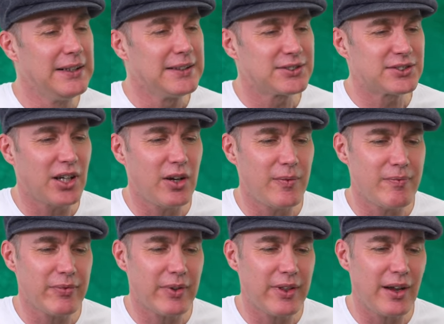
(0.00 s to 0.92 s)
So
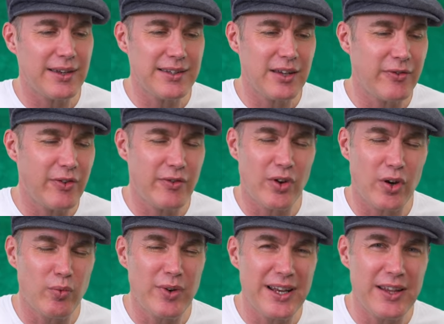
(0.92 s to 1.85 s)
the idea if you've got a
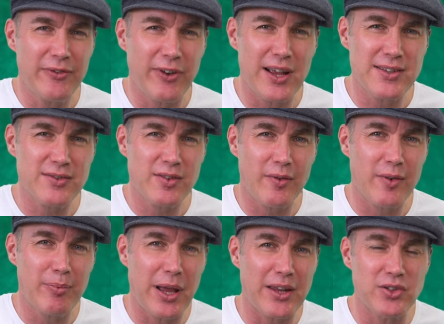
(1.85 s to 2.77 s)
really fast
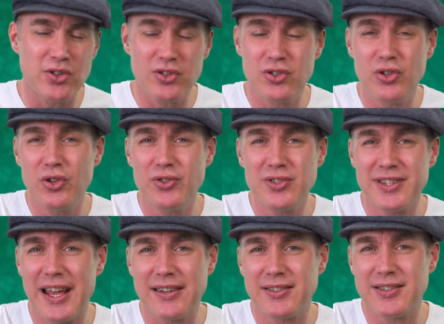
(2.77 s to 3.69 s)
strumming pattern, just use
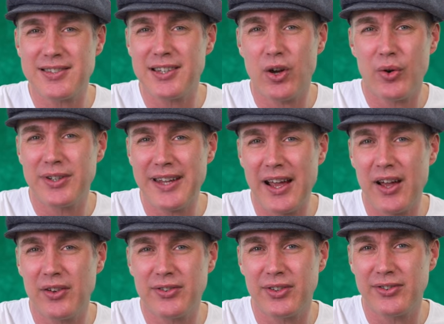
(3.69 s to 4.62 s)
that to slow it
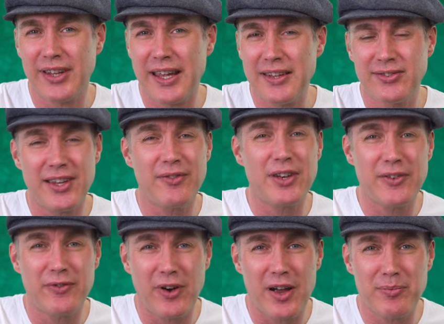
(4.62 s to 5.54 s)
down to say
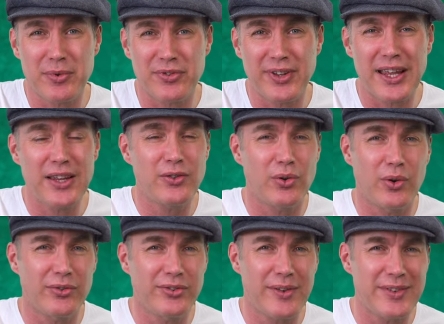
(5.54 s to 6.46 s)
75%
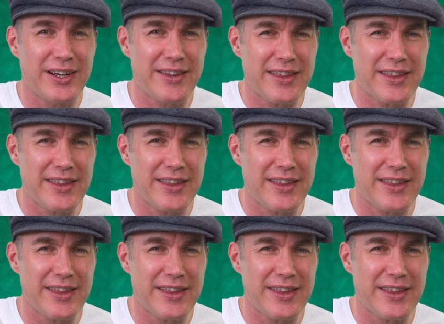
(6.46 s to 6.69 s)
or something like